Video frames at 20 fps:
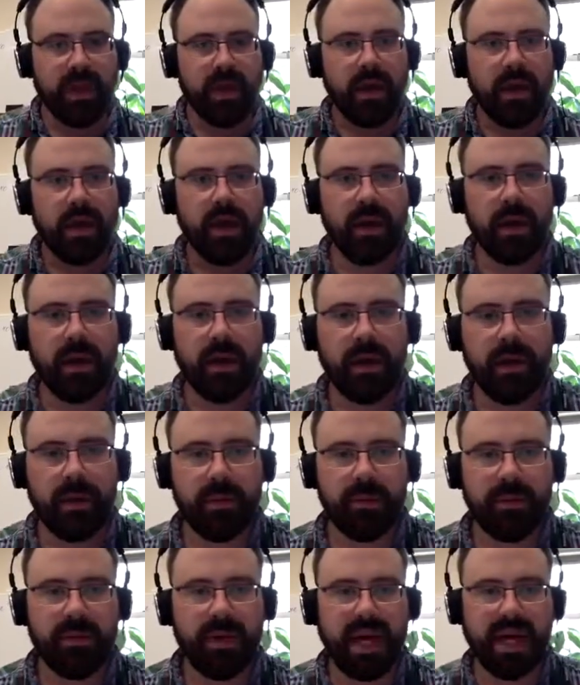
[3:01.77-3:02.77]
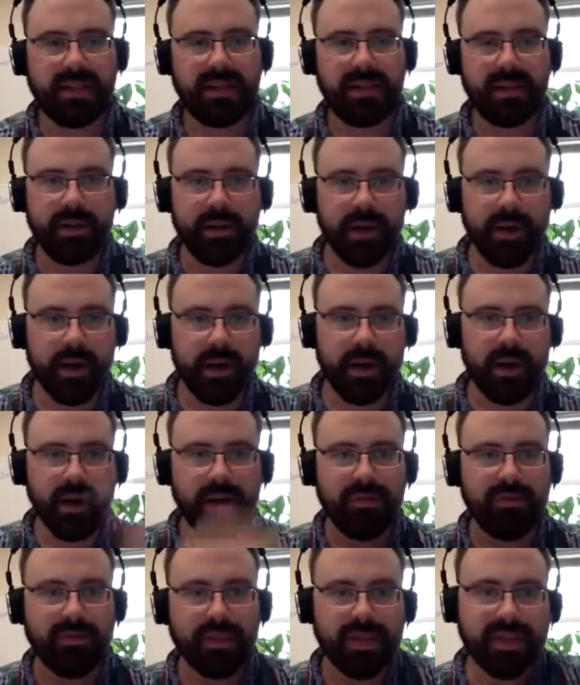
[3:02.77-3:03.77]
at Sacred Heart. Our
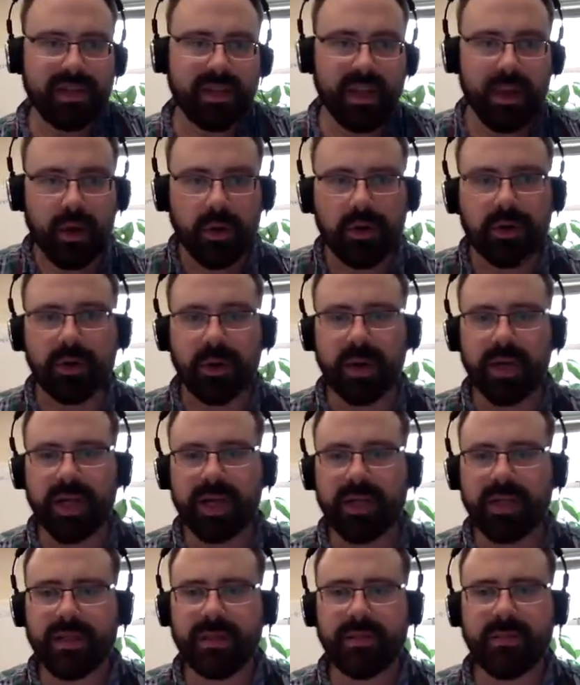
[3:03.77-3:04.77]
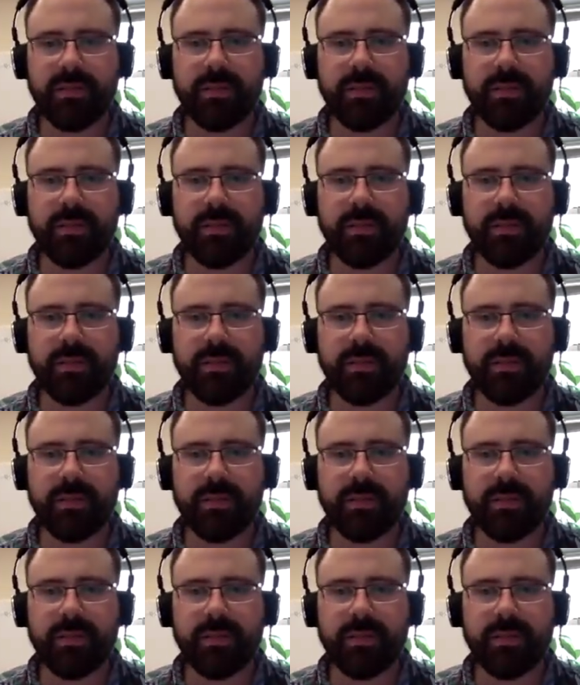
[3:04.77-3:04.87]
friends there are joining us.